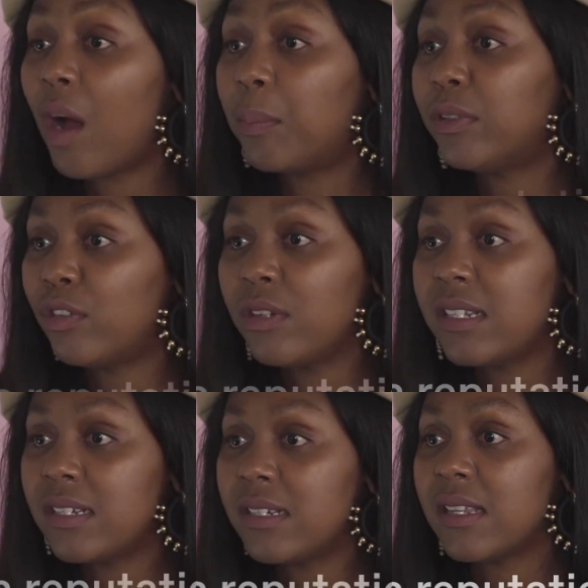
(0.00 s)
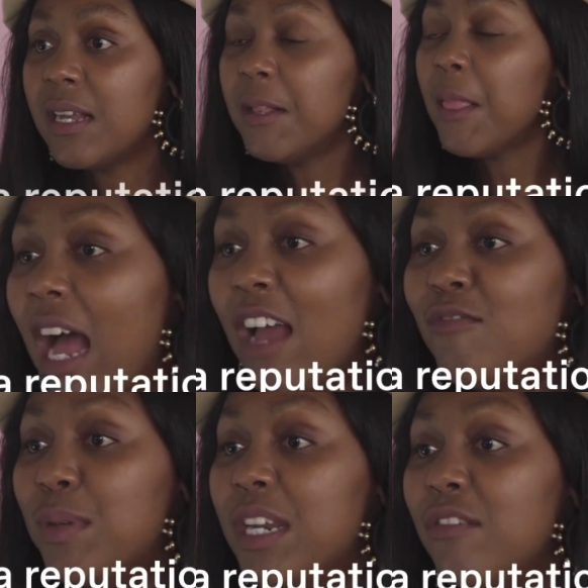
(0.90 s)
opportunities.
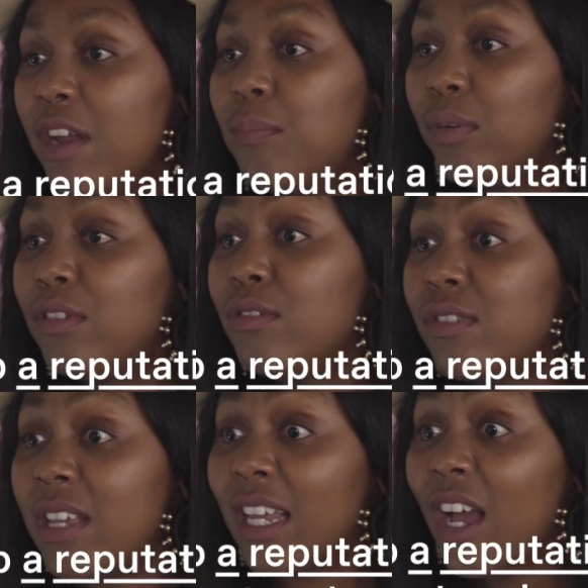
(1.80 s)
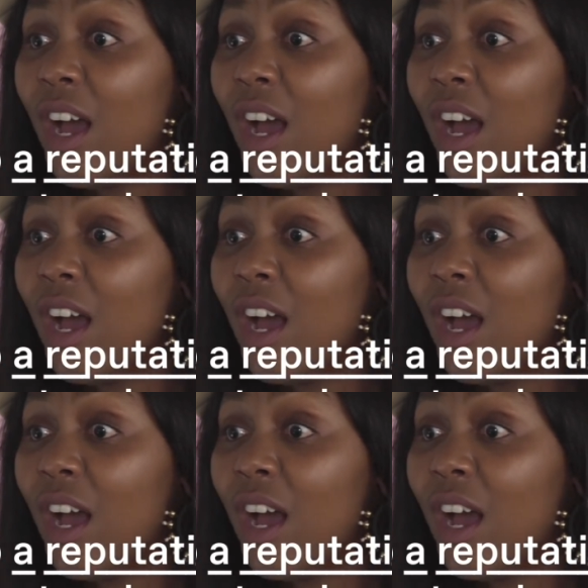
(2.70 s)
I've been event producing